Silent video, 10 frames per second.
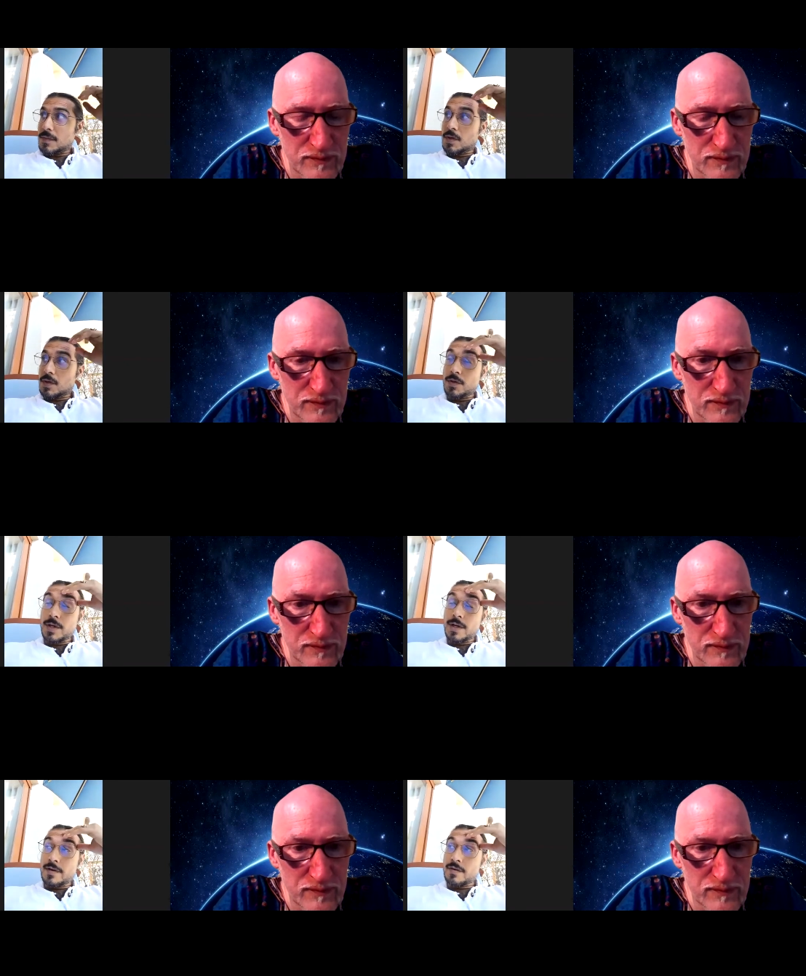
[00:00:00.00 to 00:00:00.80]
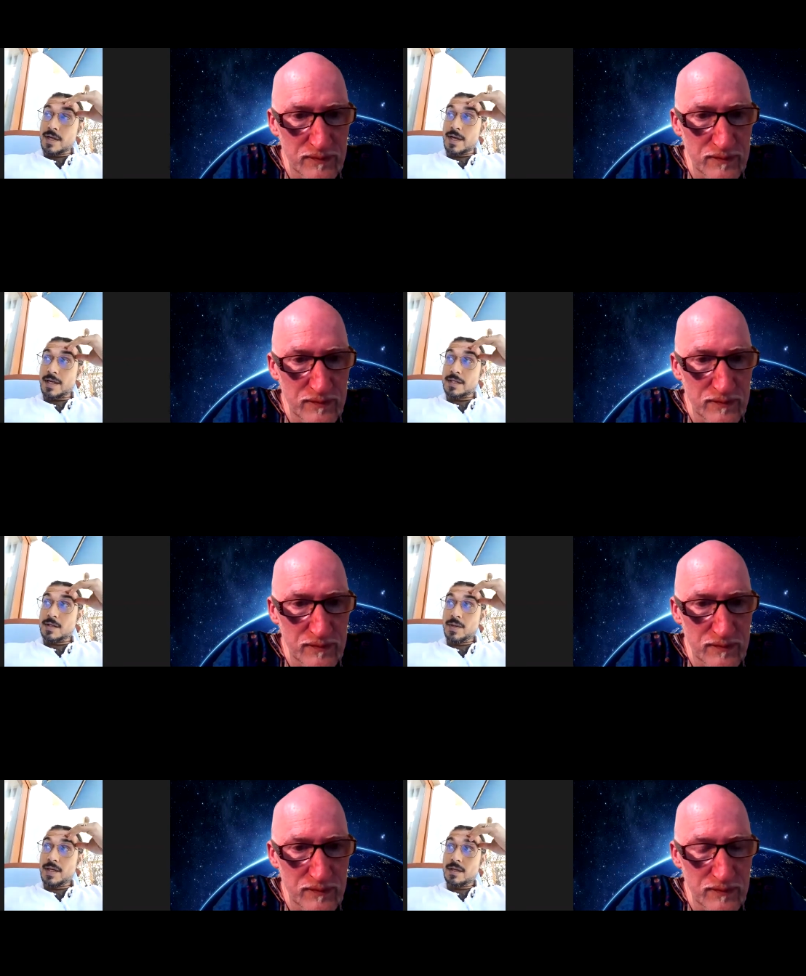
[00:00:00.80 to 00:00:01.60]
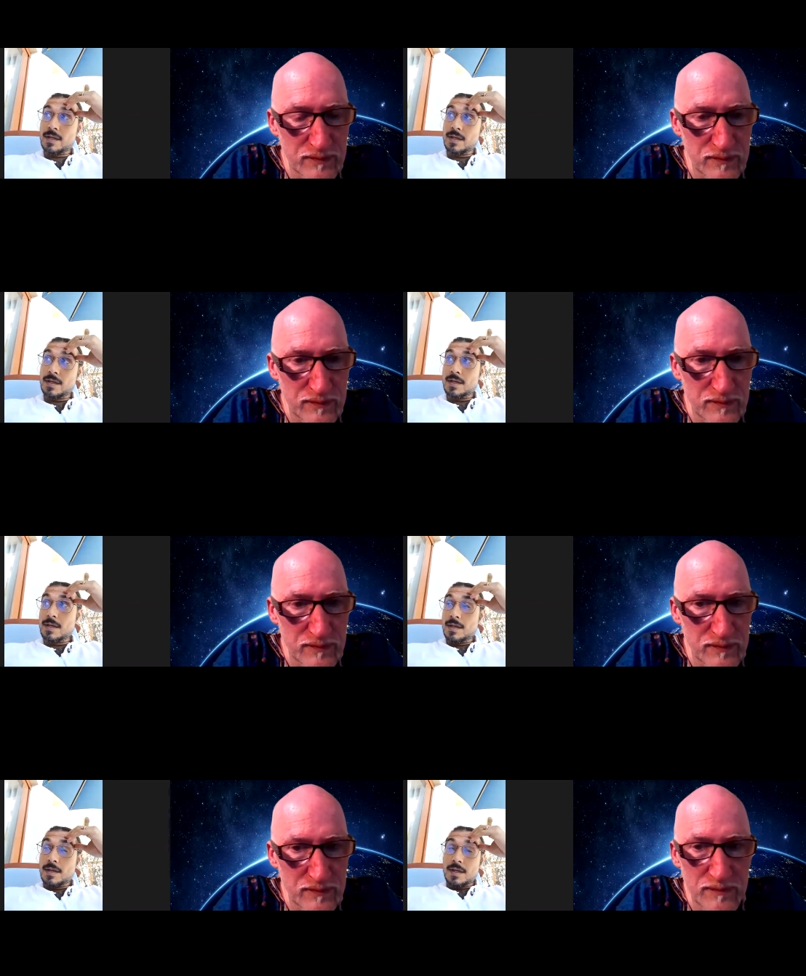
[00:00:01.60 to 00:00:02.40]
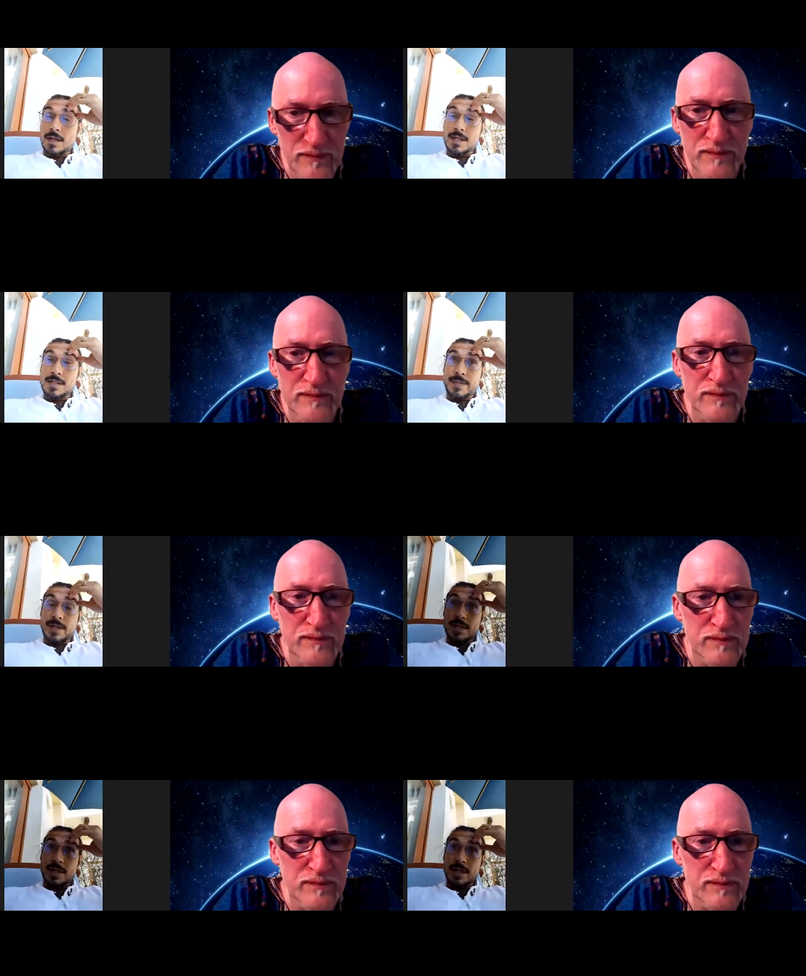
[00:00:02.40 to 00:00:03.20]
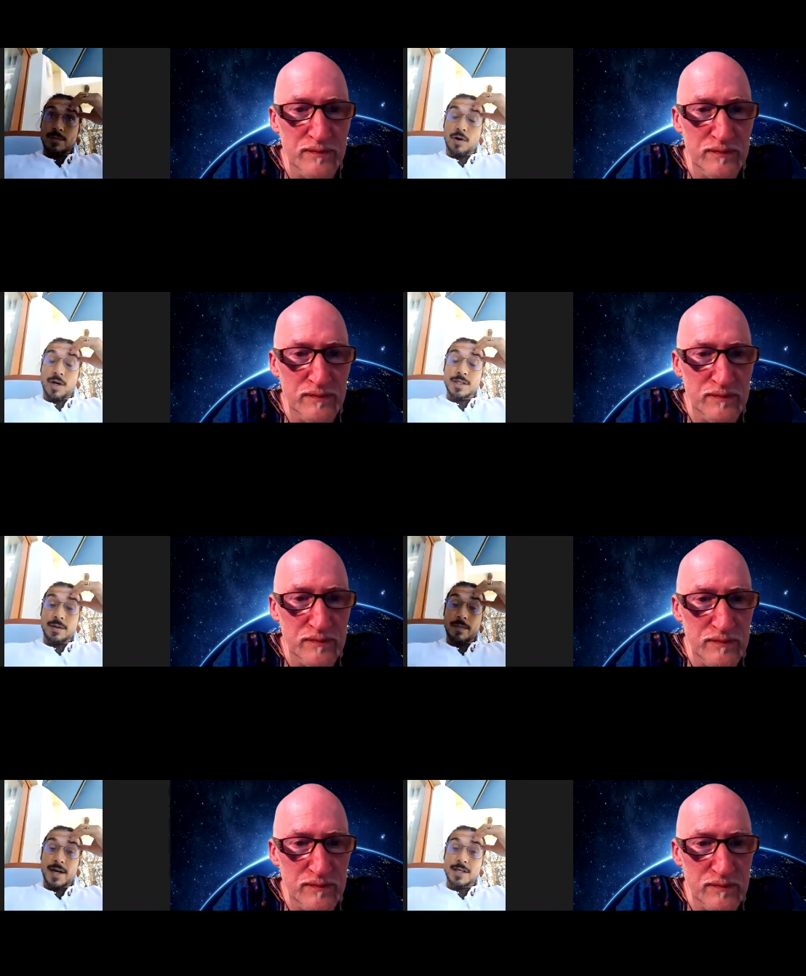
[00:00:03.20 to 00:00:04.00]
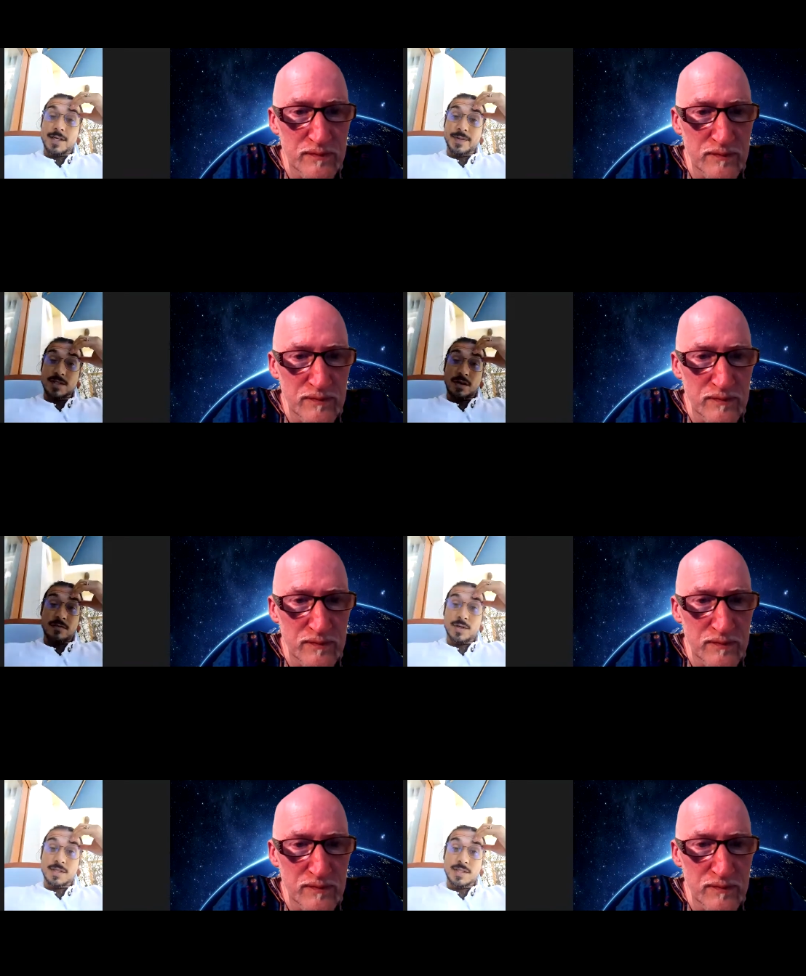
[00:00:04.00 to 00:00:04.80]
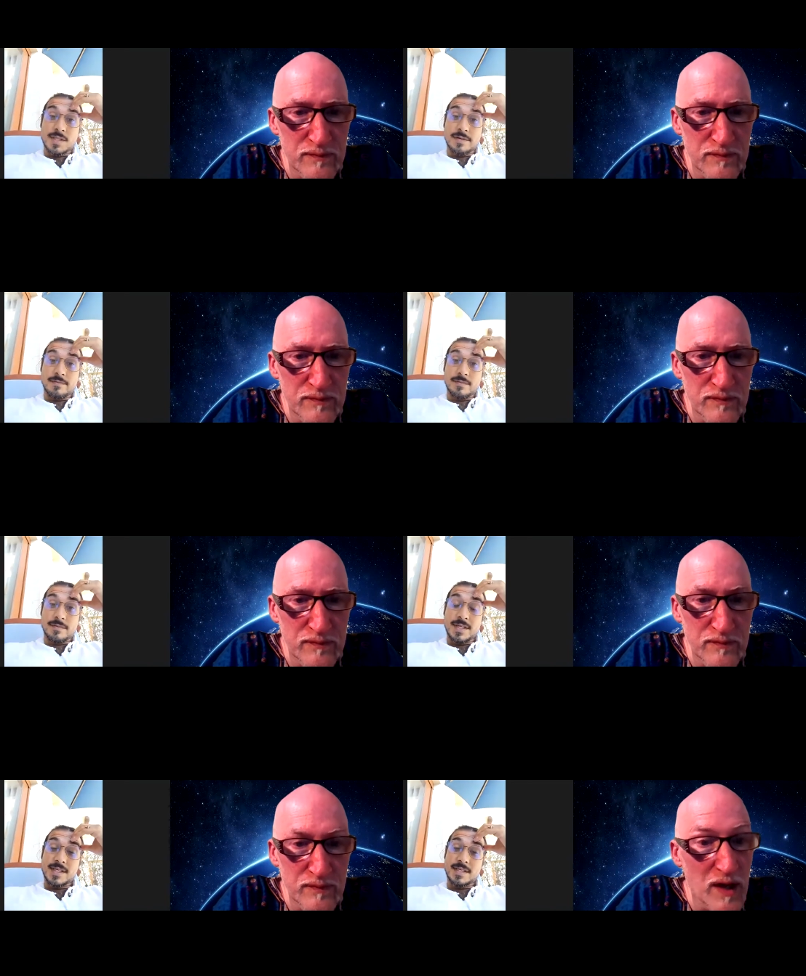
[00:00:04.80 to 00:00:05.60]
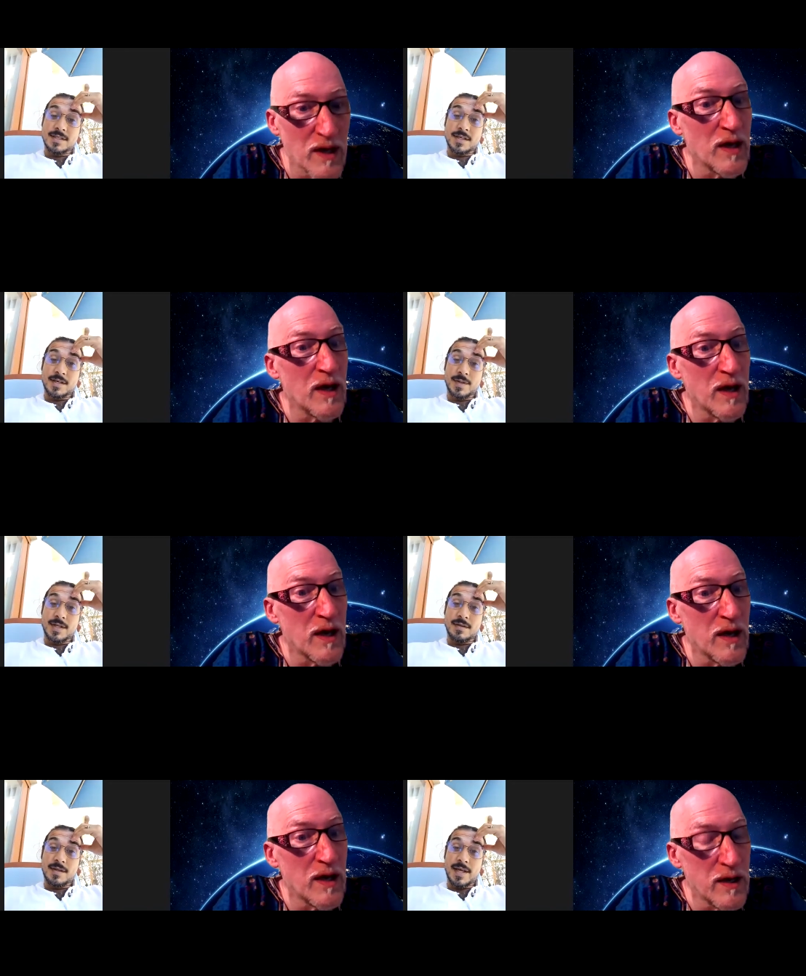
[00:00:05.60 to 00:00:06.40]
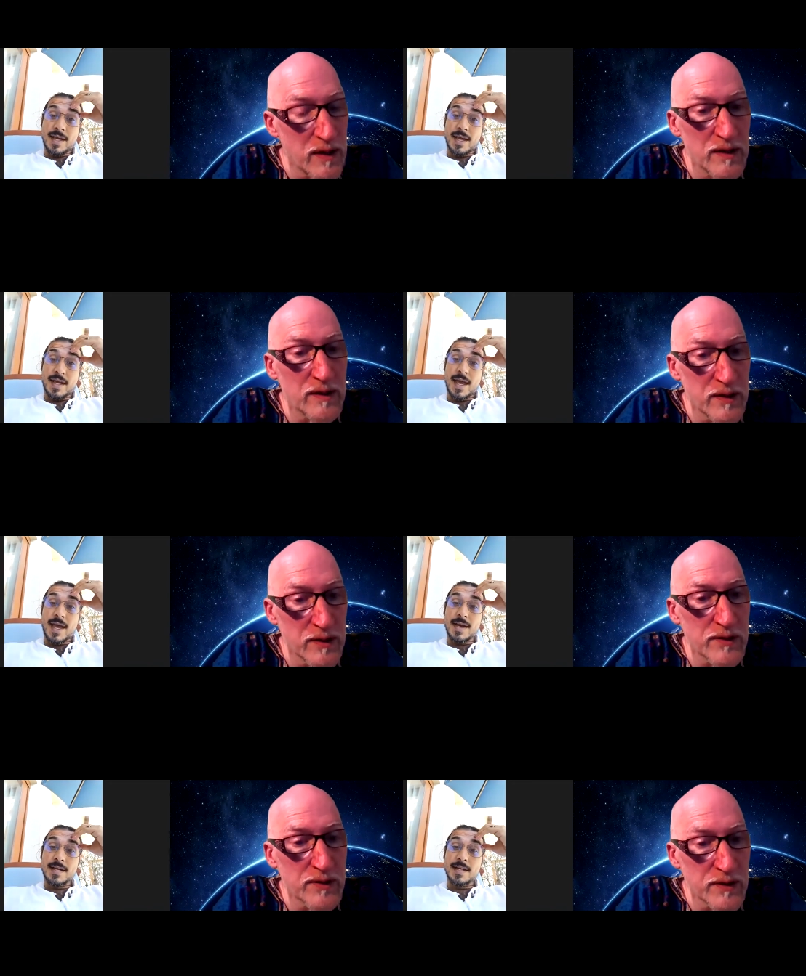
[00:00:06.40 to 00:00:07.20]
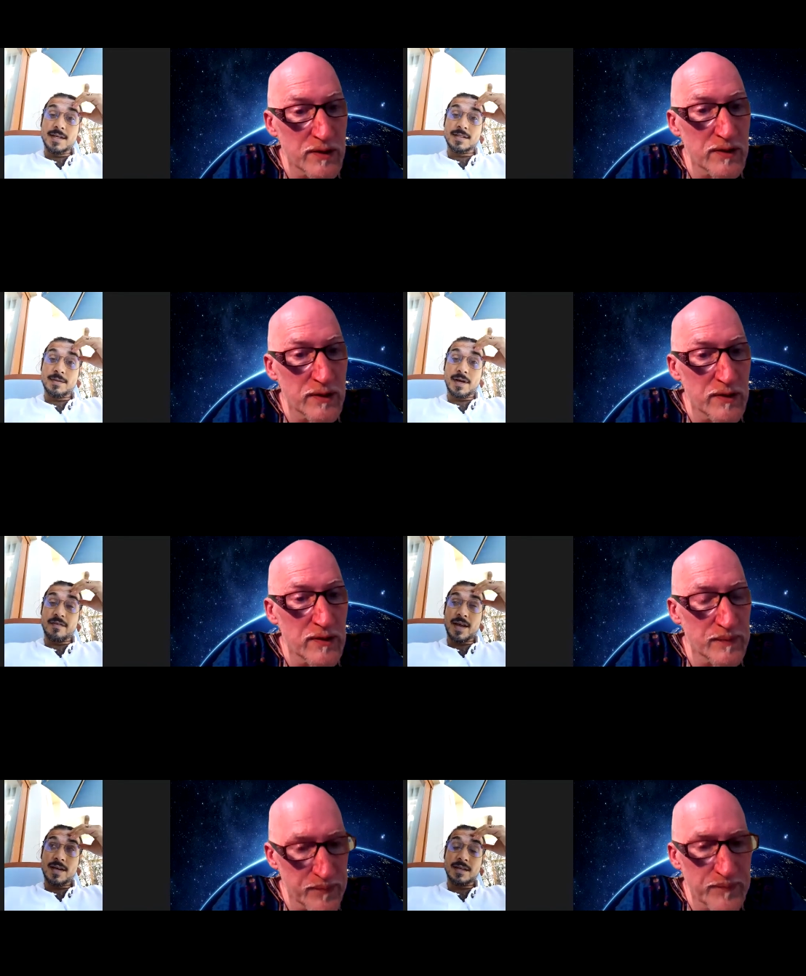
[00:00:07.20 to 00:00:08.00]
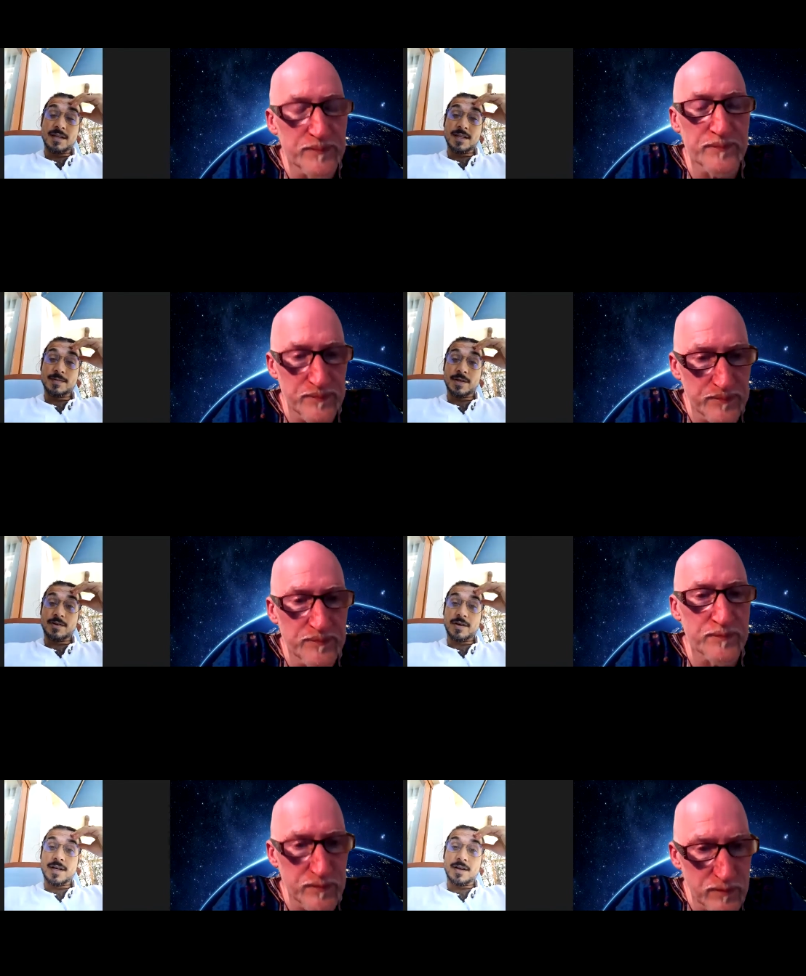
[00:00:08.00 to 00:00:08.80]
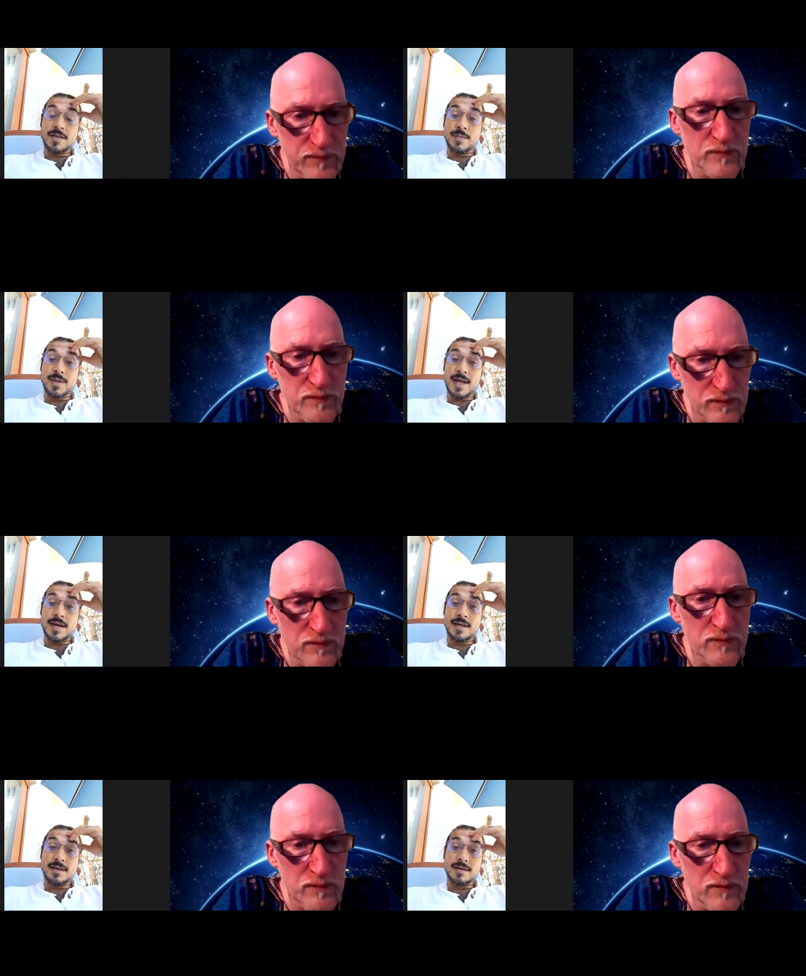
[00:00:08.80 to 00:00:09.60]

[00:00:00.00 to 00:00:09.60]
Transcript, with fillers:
Speaker 1: who you never connected with, he's building a project management software system. He says it's going to be like head and heels above anything that's been created on the planet.